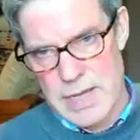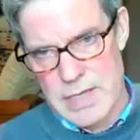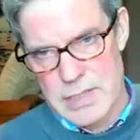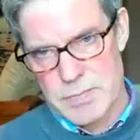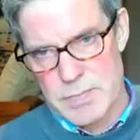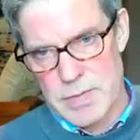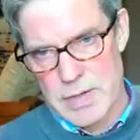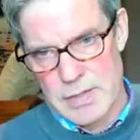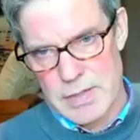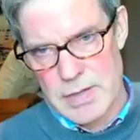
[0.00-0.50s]

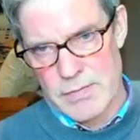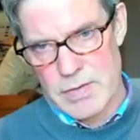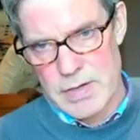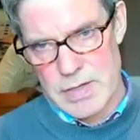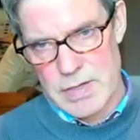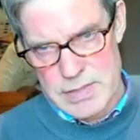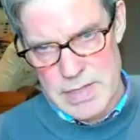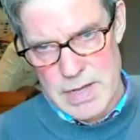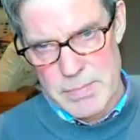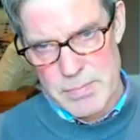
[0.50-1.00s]
aspect of it.
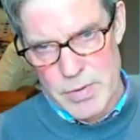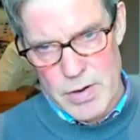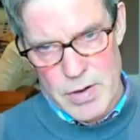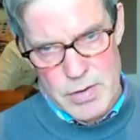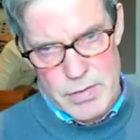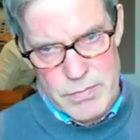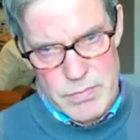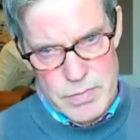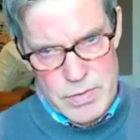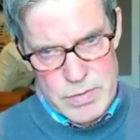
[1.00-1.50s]
Is that
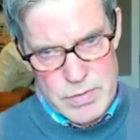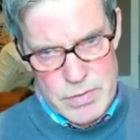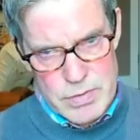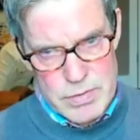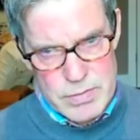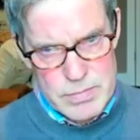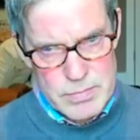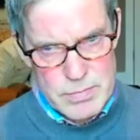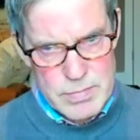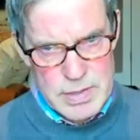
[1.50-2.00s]
part of what
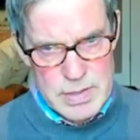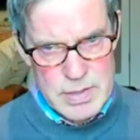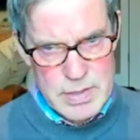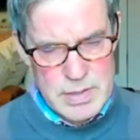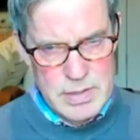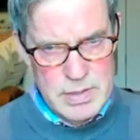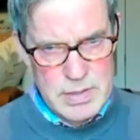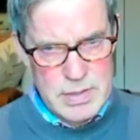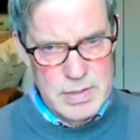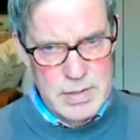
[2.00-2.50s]
you're
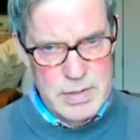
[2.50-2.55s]
meaning?